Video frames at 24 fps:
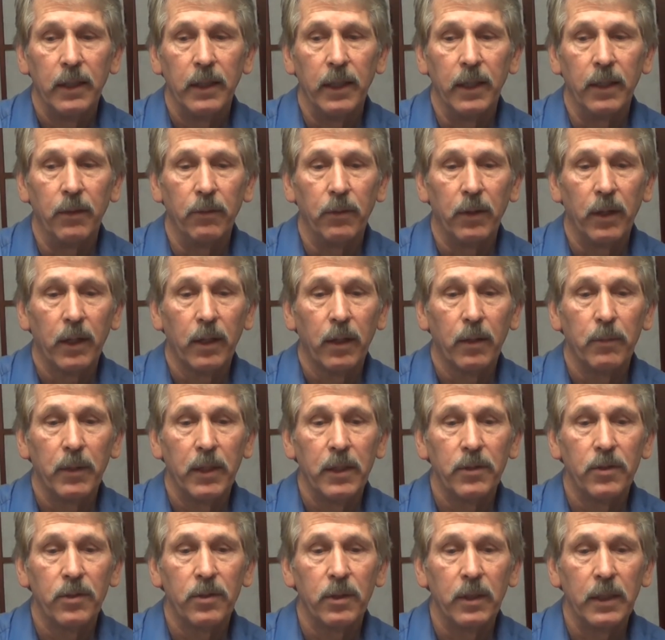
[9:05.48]
and
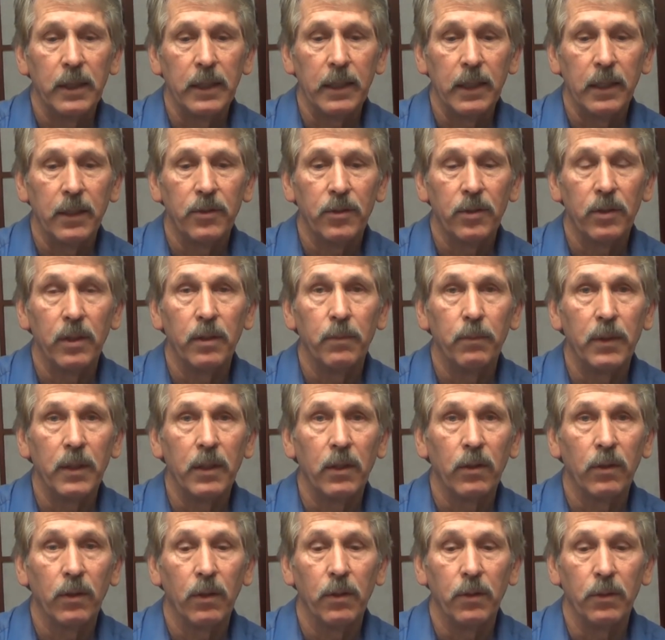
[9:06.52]
recommends the incident be
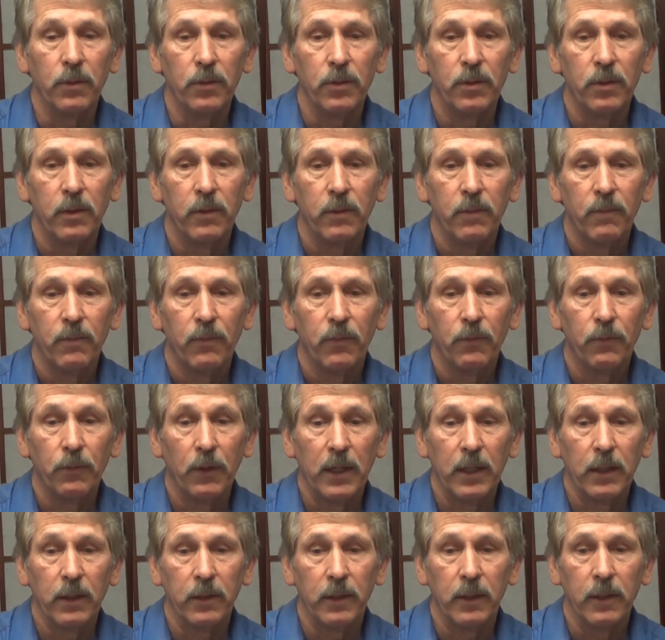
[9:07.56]
closed.
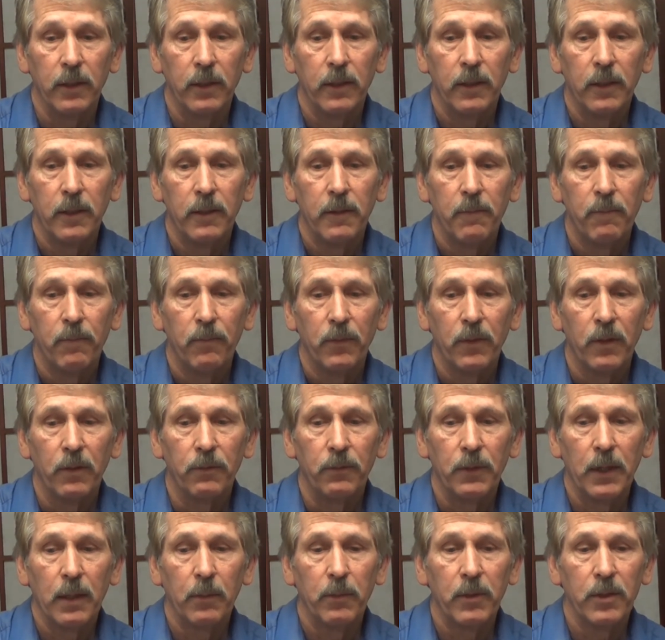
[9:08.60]
Finally, the
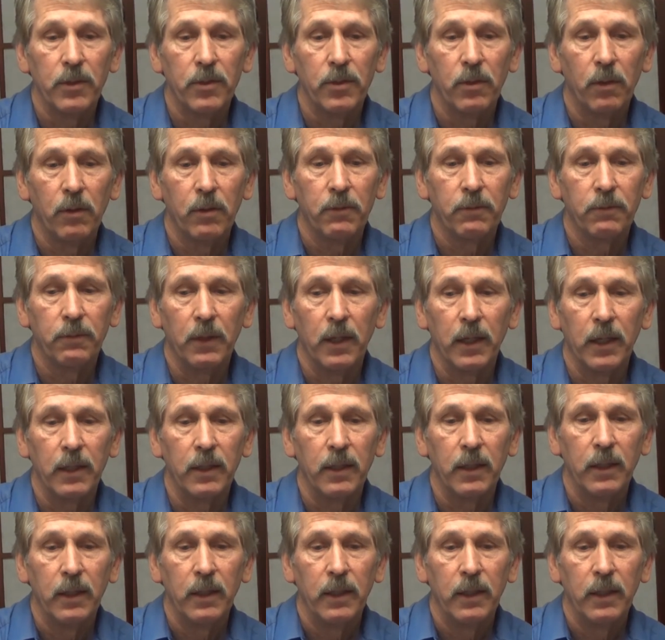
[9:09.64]
family is notified